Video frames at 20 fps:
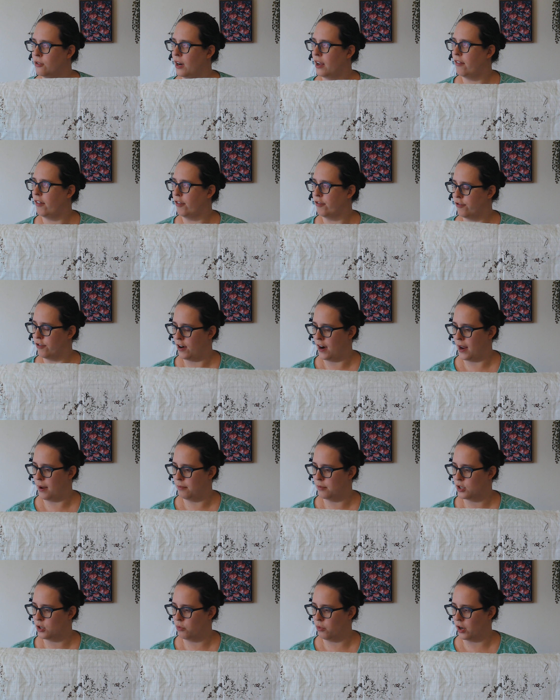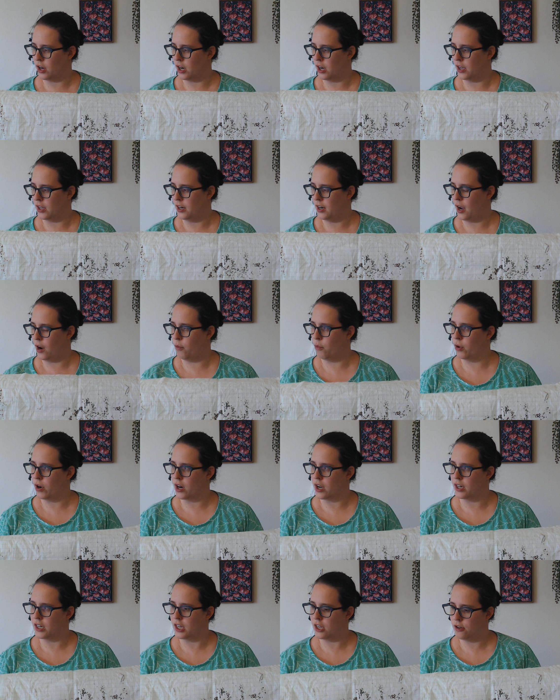have a frame to work on. I work
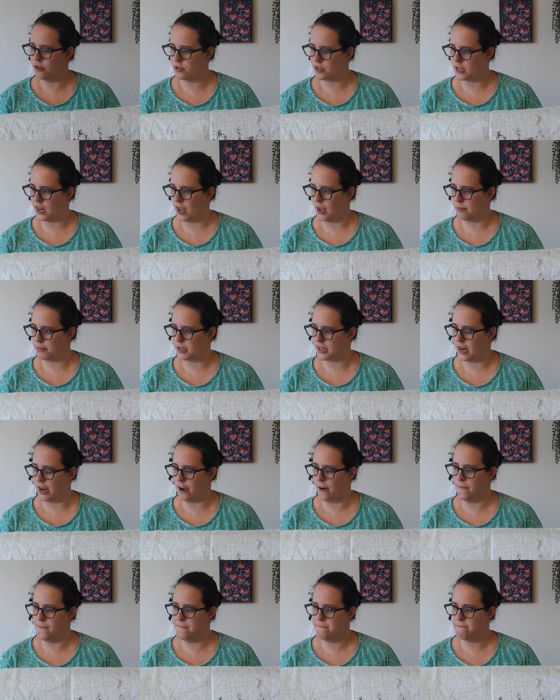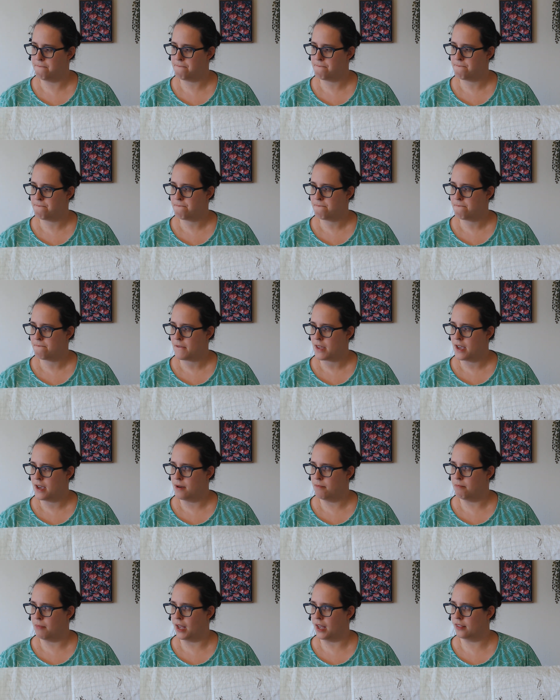on Q snaps now.
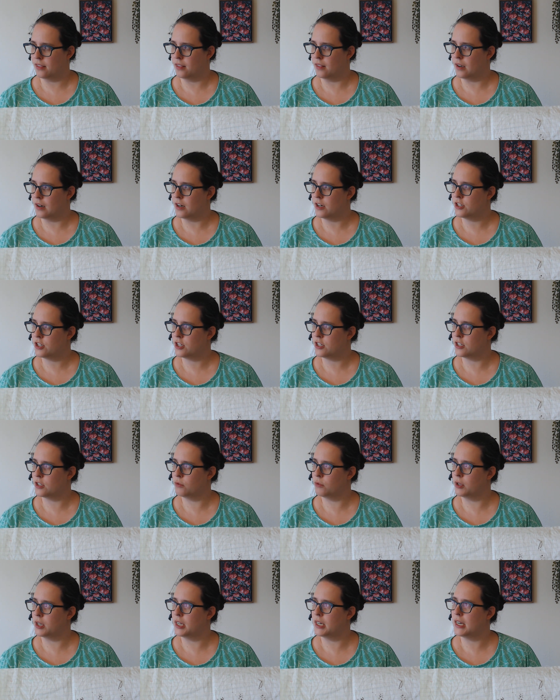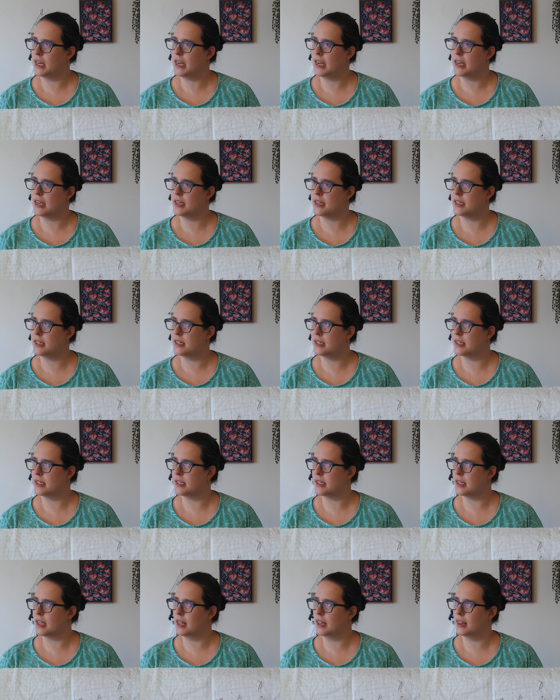My largest one
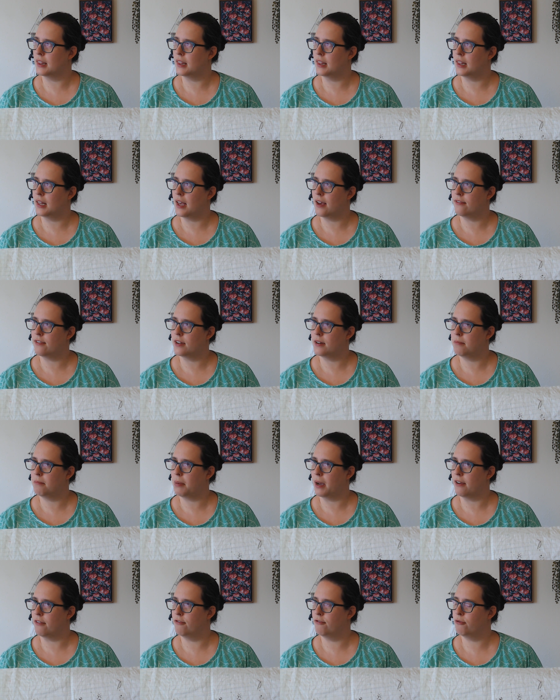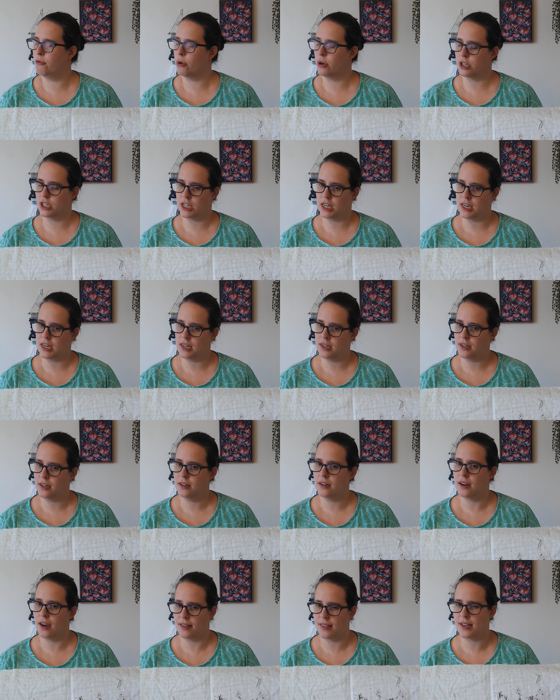is 11 by 14,
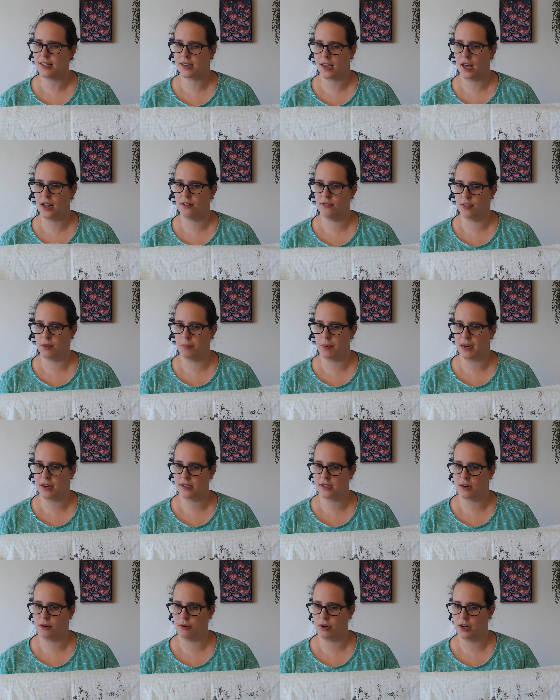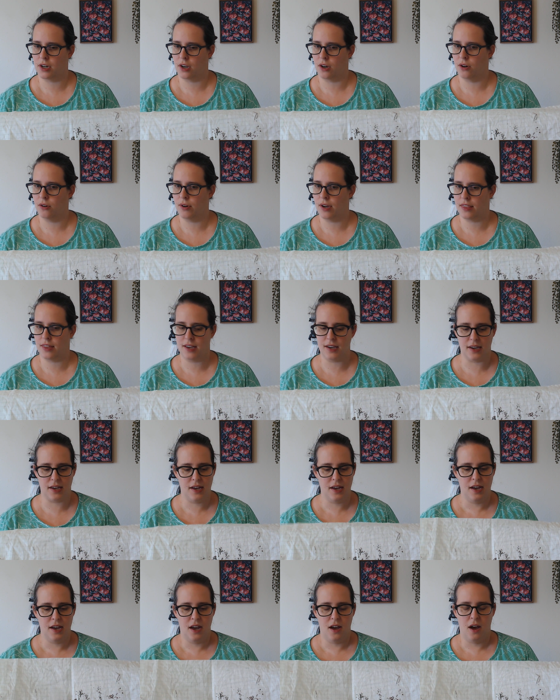and that's kind of the biggest I want to go, I think.
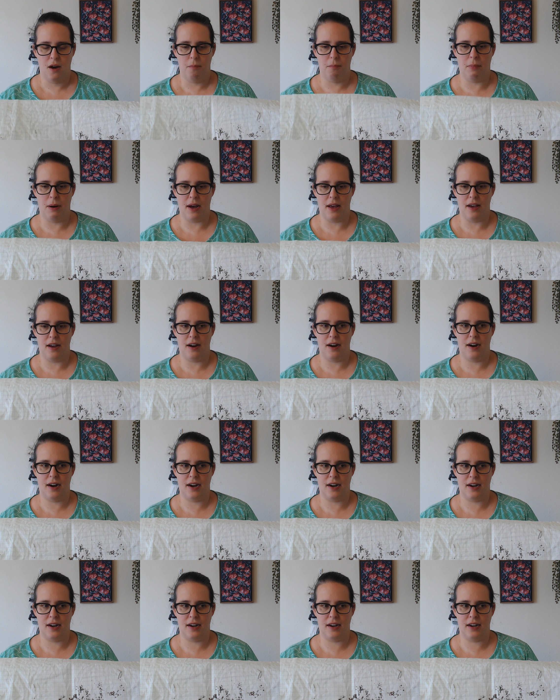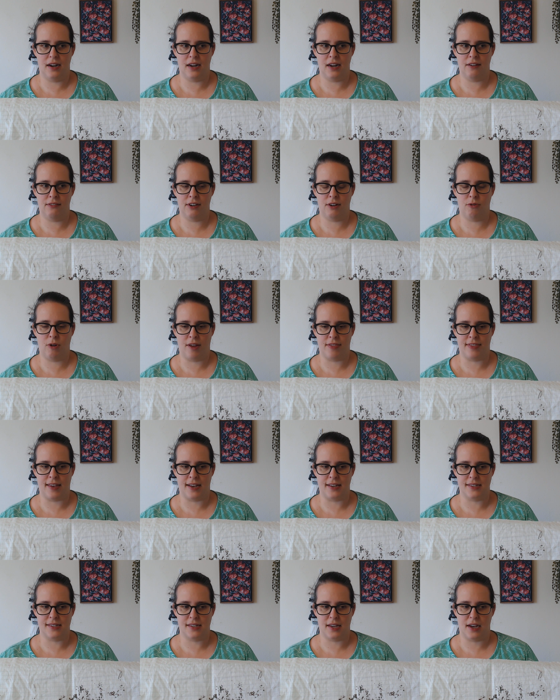But even at
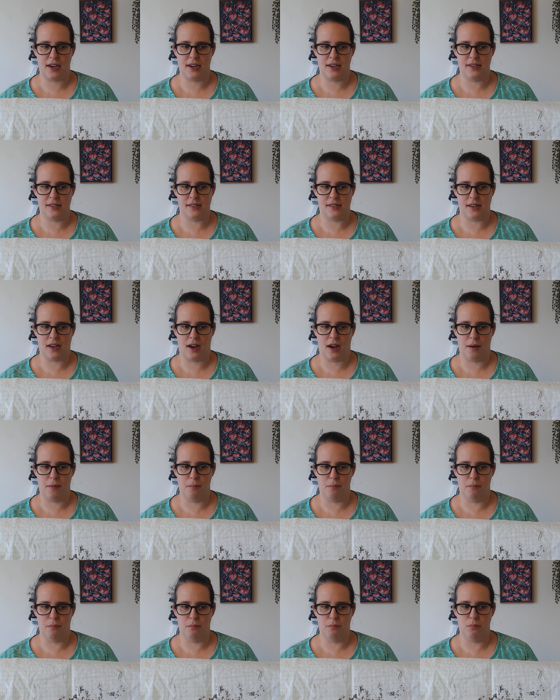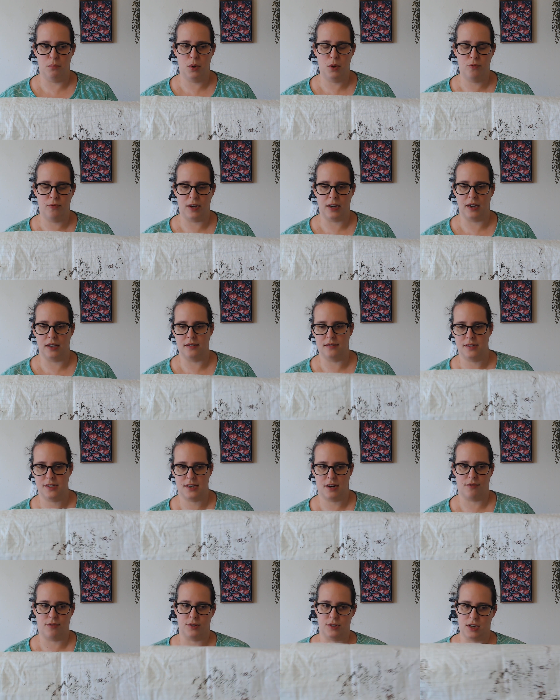that size, I'm moving it
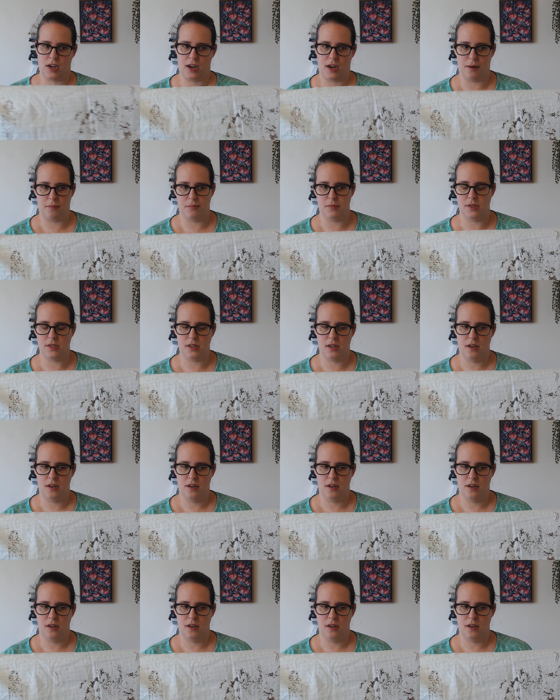several times